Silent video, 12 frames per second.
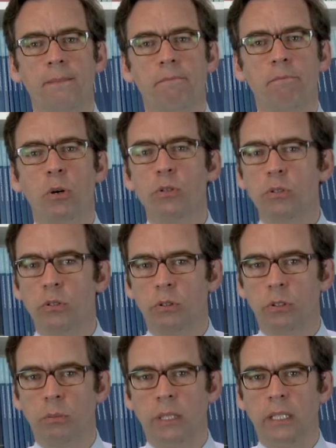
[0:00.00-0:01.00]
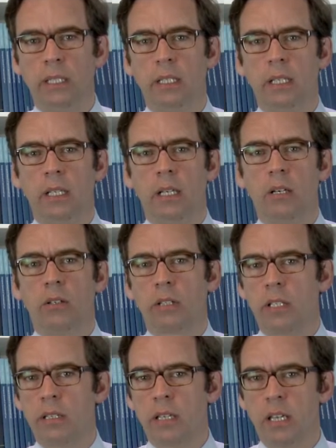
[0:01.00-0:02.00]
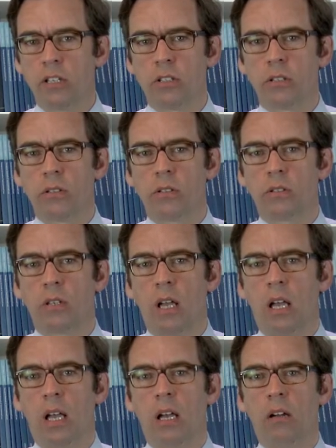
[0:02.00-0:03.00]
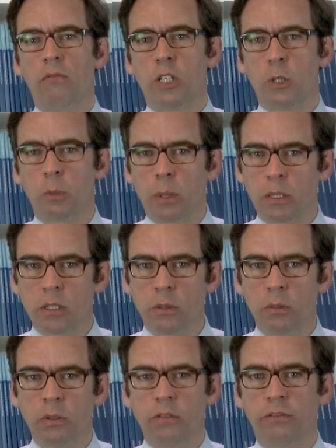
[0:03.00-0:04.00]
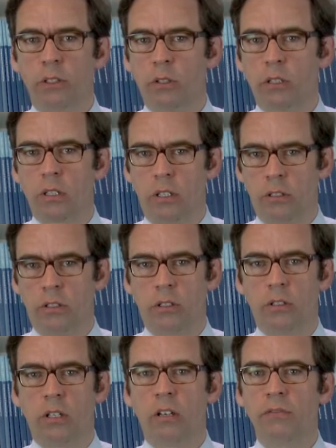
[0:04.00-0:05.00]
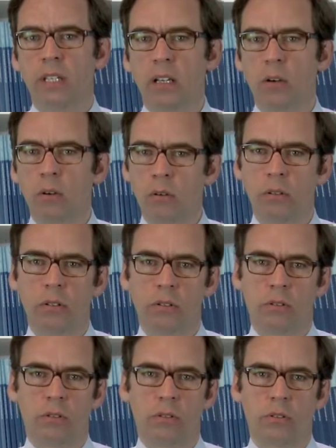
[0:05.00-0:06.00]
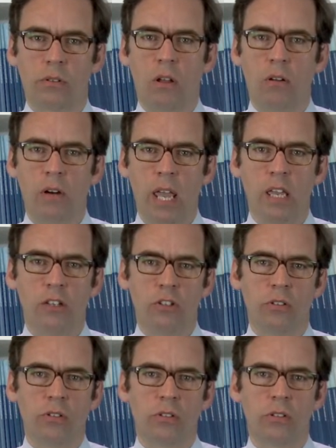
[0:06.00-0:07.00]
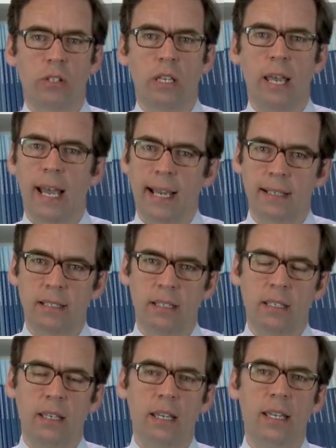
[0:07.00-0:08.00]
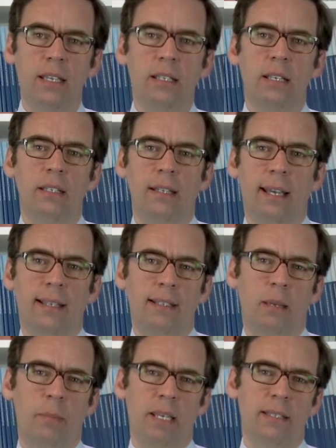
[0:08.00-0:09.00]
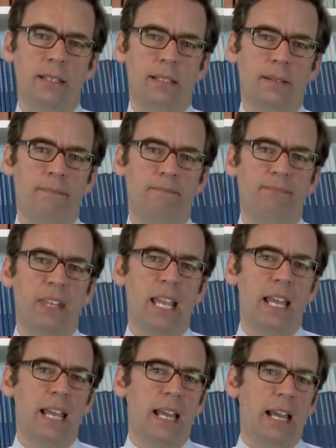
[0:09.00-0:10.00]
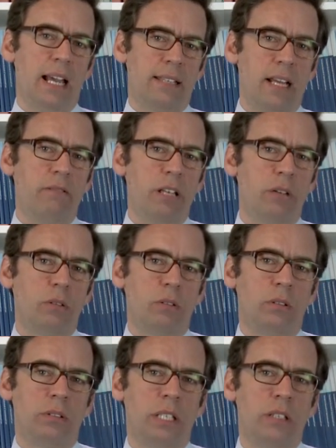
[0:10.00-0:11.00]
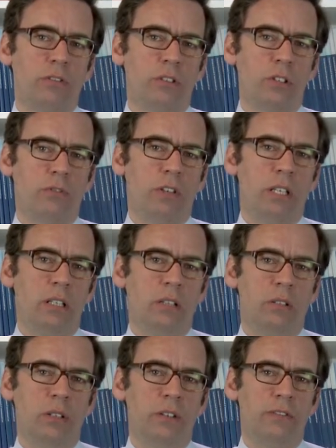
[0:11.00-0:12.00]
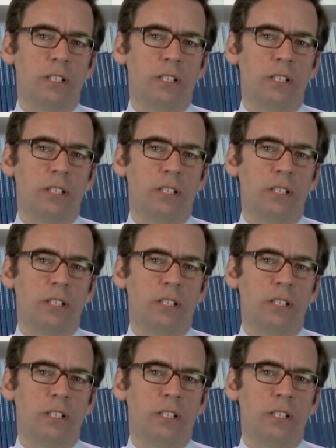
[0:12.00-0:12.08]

Most notably, organizations are responsible for the conduct of their organs or agents acting in that capacity. As I recalled in the first video of